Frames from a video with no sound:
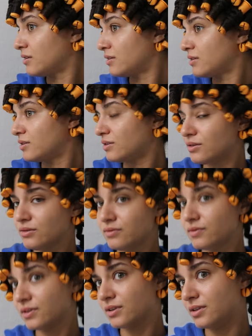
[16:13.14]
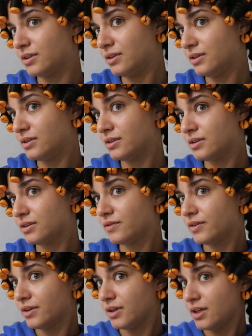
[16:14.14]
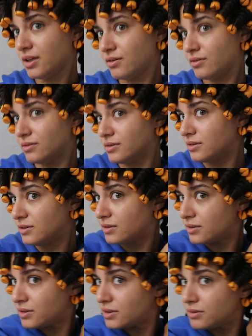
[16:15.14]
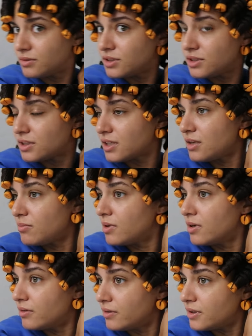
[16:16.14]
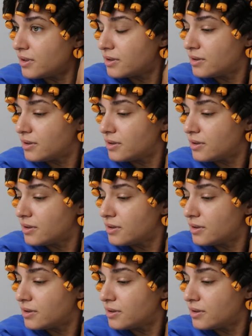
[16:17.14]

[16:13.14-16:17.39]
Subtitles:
So far, it's very cute. So let's just keep going here.